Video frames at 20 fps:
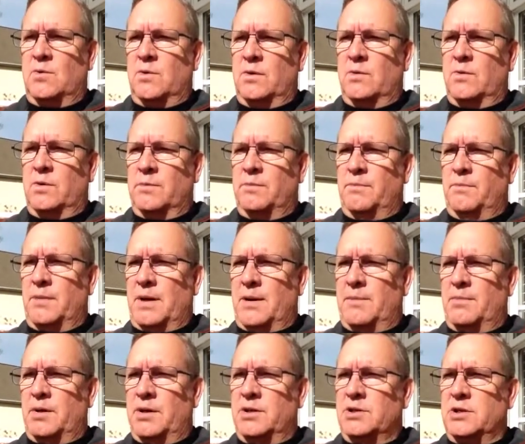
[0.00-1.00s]
What would my
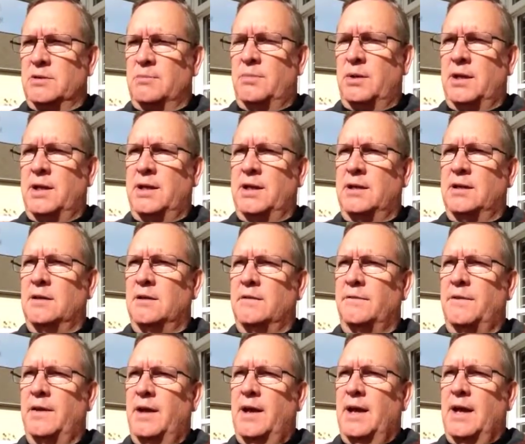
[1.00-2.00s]
budget be
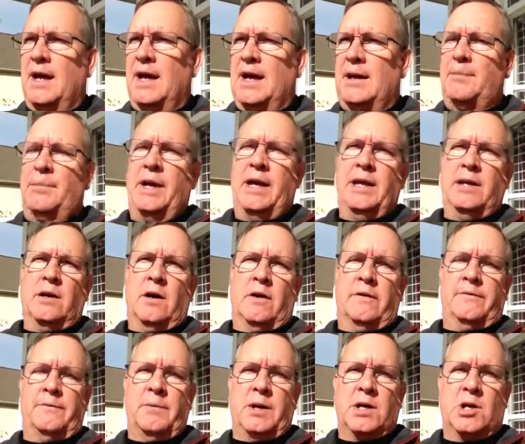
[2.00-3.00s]
if I paid
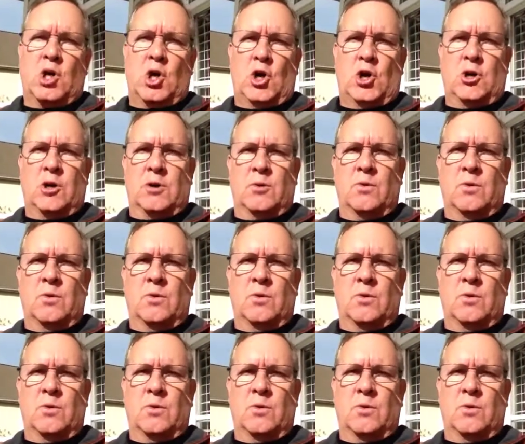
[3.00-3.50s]
off my car?